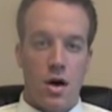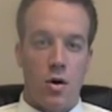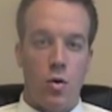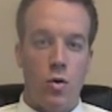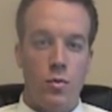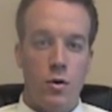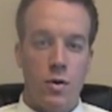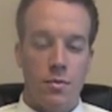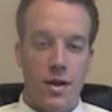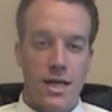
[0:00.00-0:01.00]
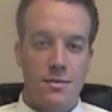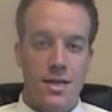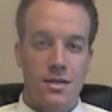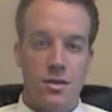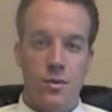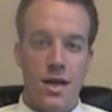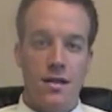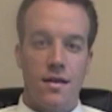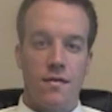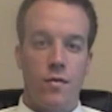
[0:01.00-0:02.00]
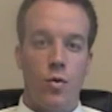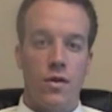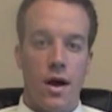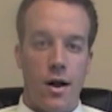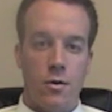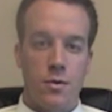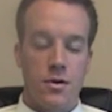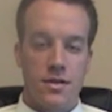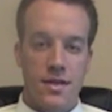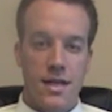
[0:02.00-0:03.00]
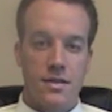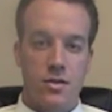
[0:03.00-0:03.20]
A hormone replacement doesn't do anything for the autoimmune disease,